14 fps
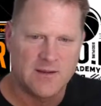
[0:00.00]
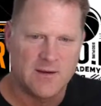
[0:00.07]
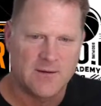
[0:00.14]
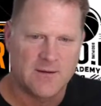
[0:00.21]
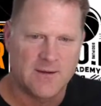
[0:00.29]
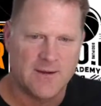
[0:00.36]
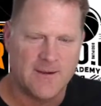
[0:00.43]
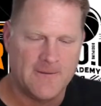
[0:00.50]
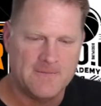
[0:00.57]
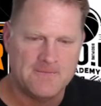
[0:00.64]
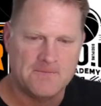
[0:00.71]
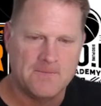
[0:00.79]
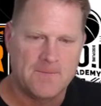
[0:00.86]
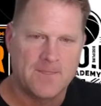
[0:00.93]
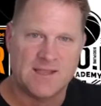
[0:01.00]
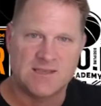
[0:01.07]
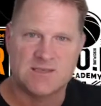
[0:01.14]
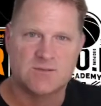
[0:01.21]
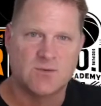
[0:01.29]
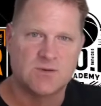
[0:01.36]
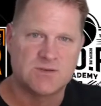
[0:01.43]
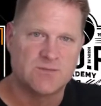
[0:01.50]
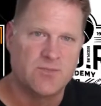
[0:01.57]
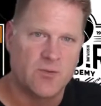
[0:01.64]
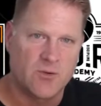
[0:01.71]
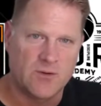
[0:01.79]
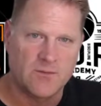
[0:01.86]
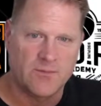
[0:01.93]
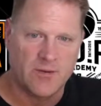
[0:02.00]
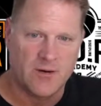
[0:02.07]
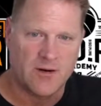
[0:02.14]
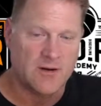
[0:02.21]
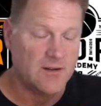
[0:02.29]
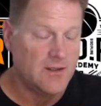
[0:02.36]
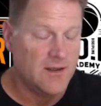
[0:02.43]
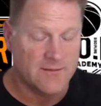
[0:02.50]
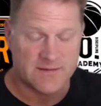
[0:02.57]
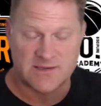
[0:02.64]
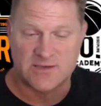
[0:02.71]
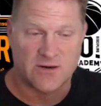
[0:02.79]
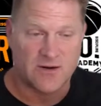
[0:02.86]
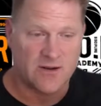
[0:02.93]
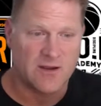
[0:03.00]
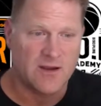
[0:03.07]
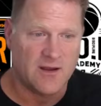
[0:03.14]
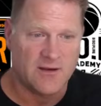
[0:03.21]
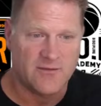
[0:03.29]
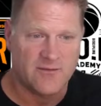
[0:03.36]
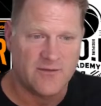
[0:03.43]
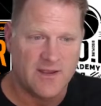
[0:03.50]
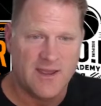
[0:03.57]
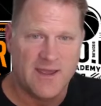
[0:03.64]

Okay? That's the most important part of starting off